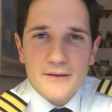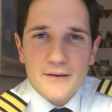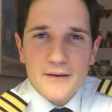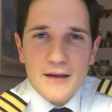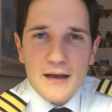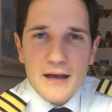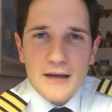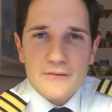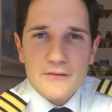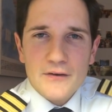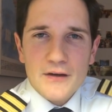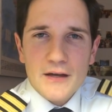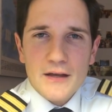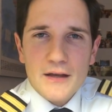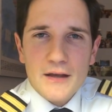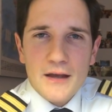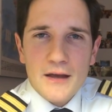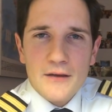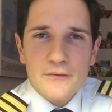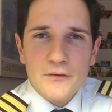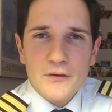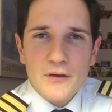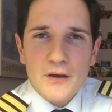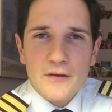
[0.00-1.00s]

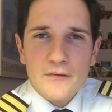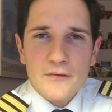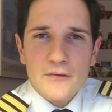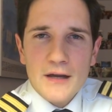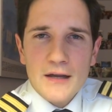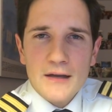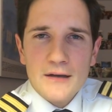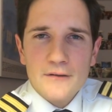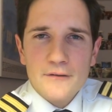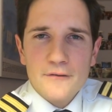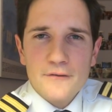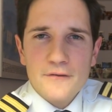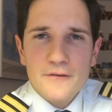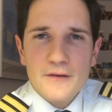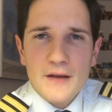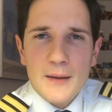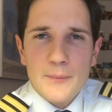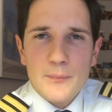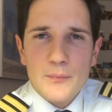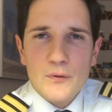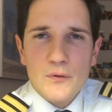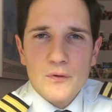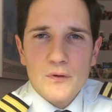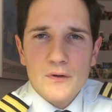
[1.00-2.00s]
Have you ever had a
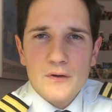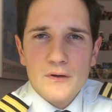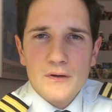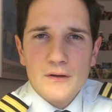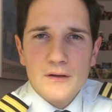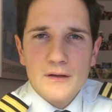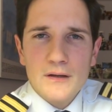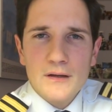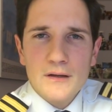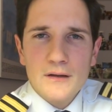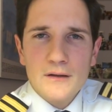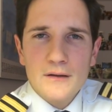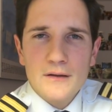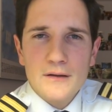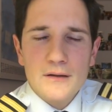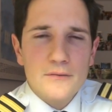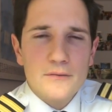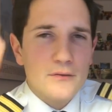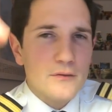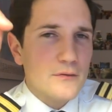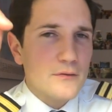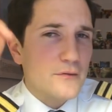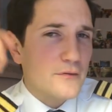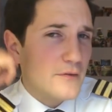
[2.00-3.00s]
flap or gear
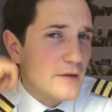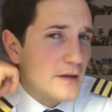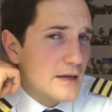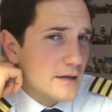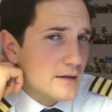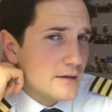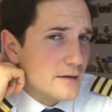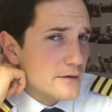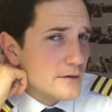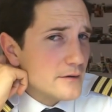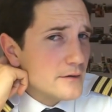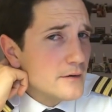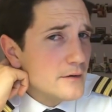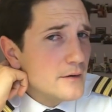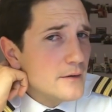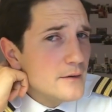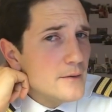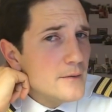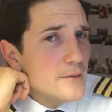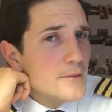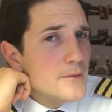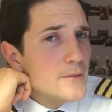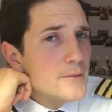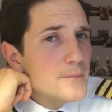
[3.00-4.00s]
lever failure?
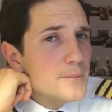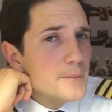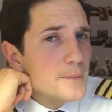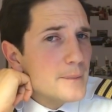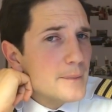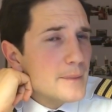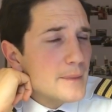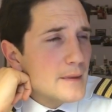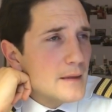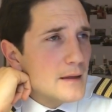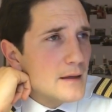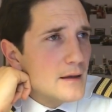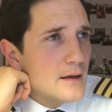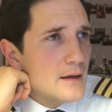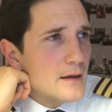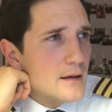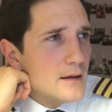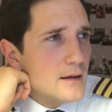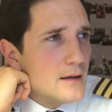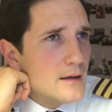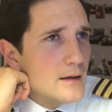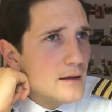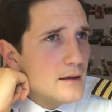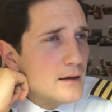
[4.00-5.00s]

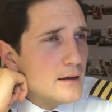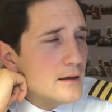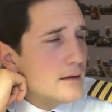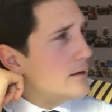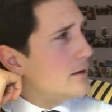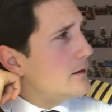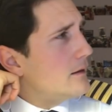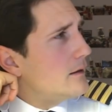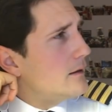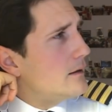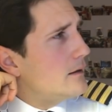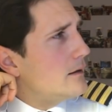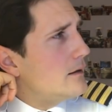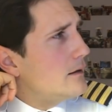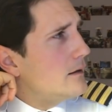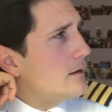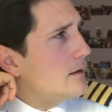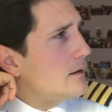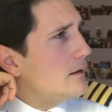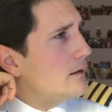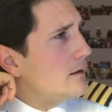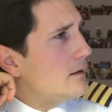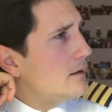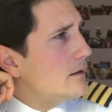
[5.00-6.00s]

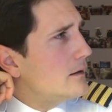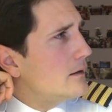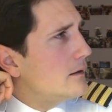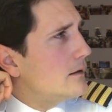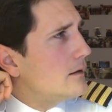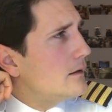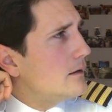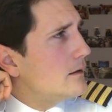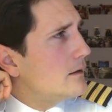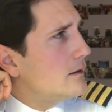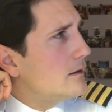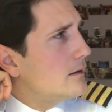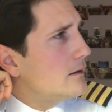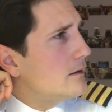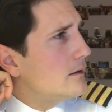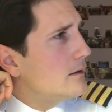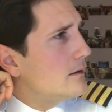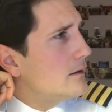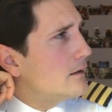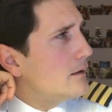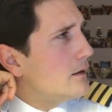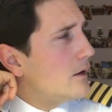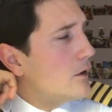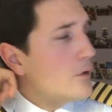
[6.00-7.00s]
Oh
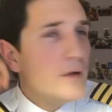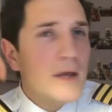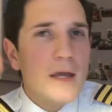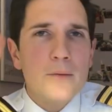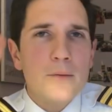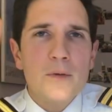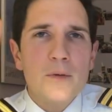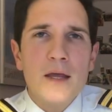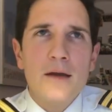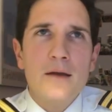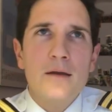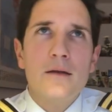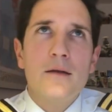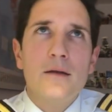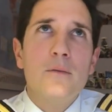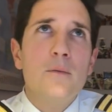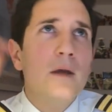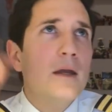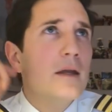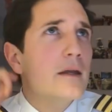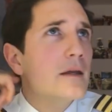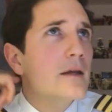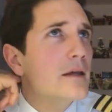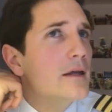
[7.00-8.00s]
yeah, we had
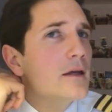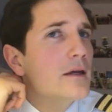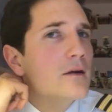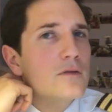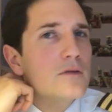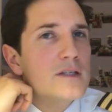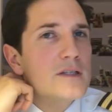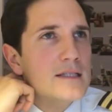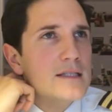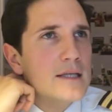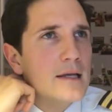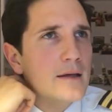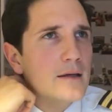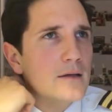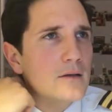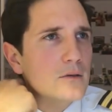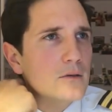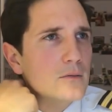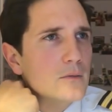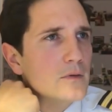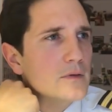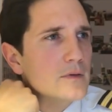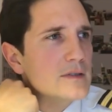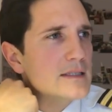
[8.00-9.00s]
a gear
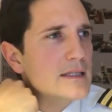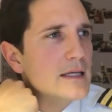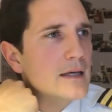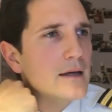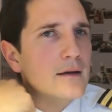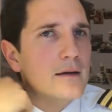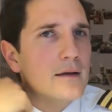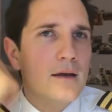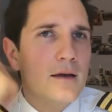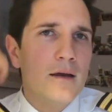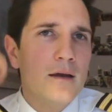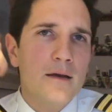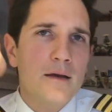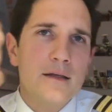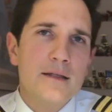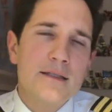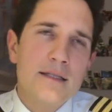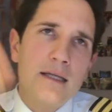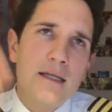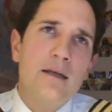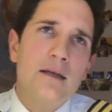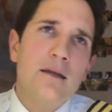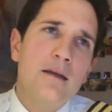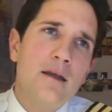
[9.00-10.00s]
recycle once. Yeah, I
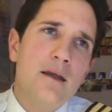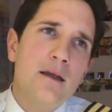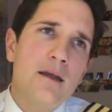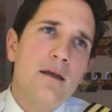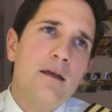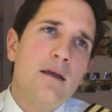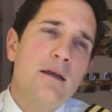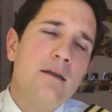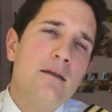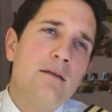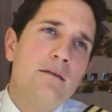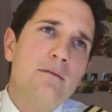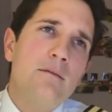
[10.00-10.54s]
extended the gear.